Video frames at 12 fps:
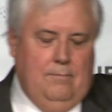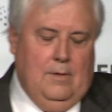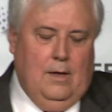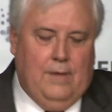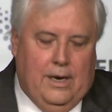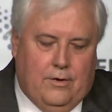
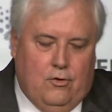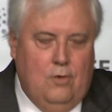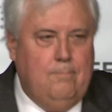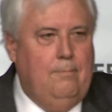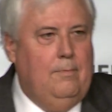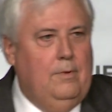that
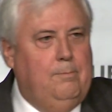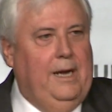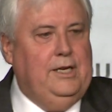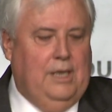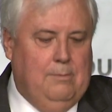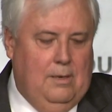group,
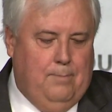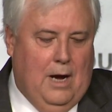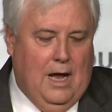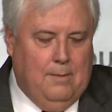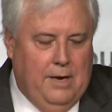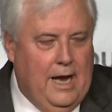meets him in
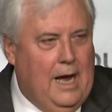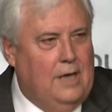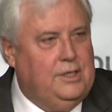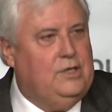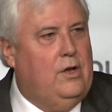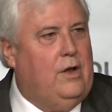Parliament House.
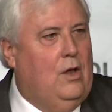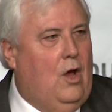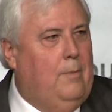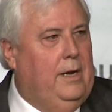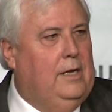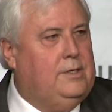He's not a
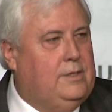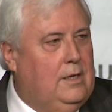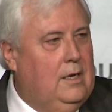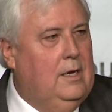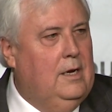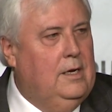lobbyist,
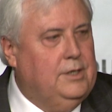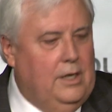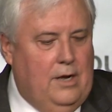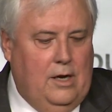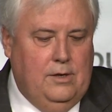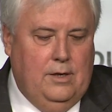so you
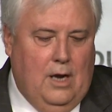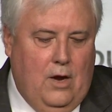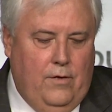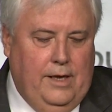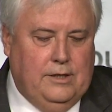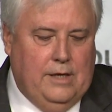don't know
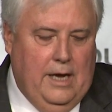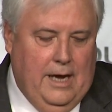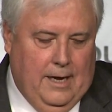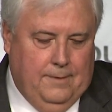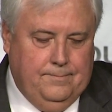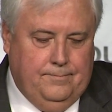that he's
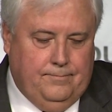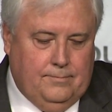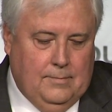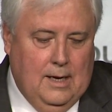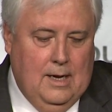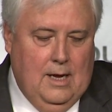there.
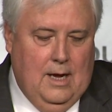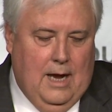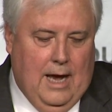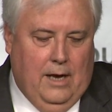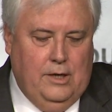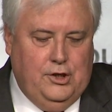
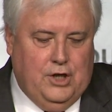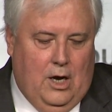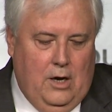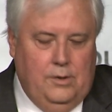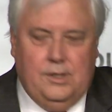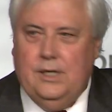Alan
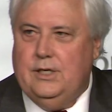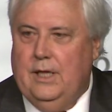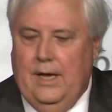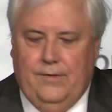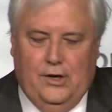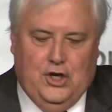Jones has
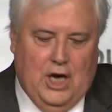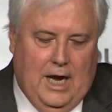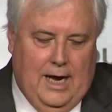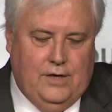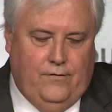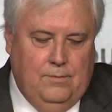led the
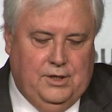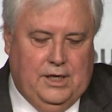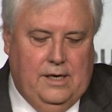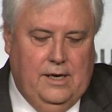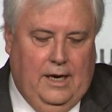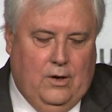charge from
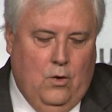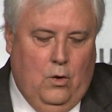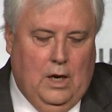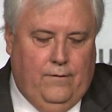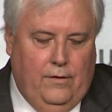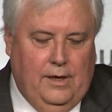Sydney calling for the